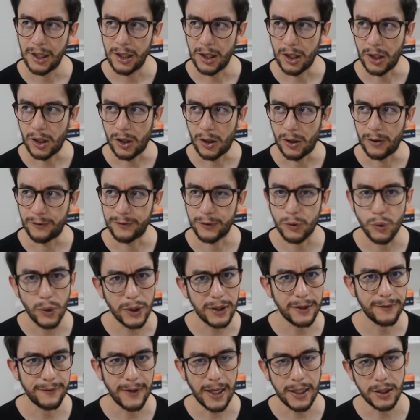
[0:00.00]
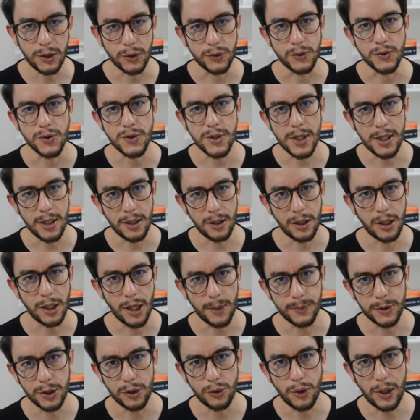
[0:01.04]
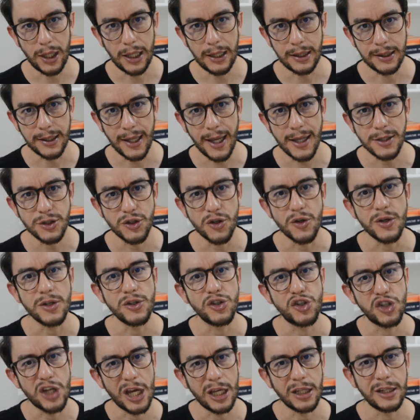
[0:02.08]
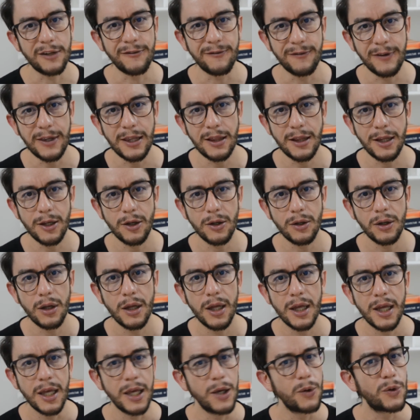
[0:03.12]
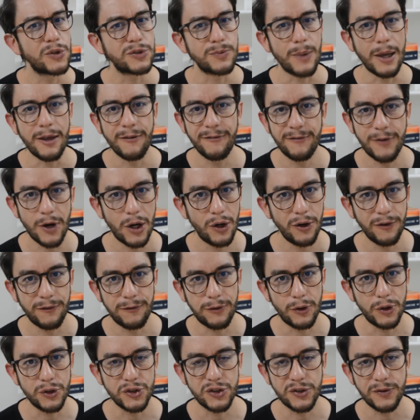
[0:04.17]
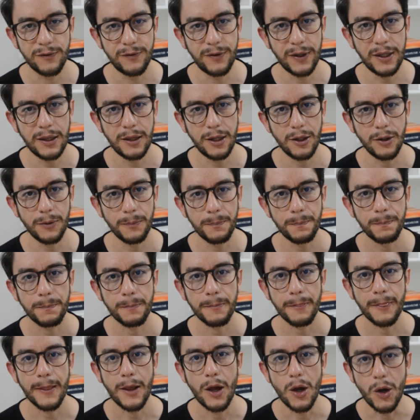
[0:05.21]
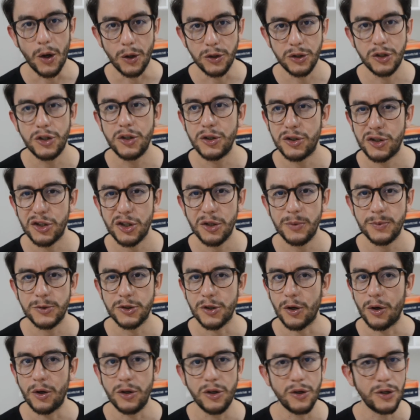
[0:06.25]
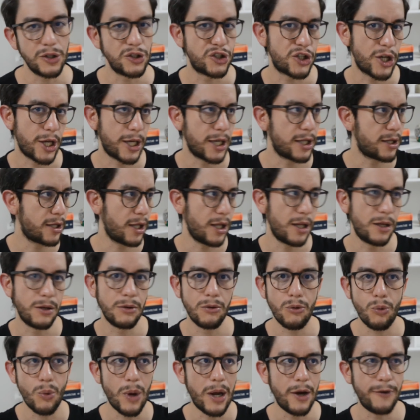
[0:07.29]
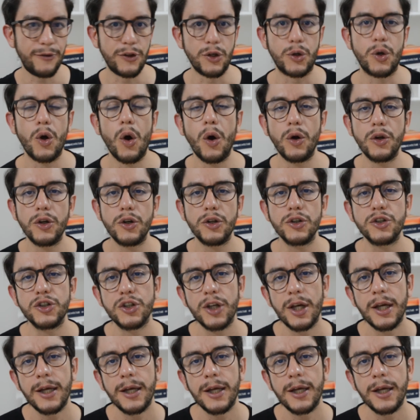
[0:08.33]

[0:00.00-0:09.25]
of Creed Aventus and Club de Nuit Intense. You can check the video. It was my very first video on YouTube, so you can check it in one of the corners.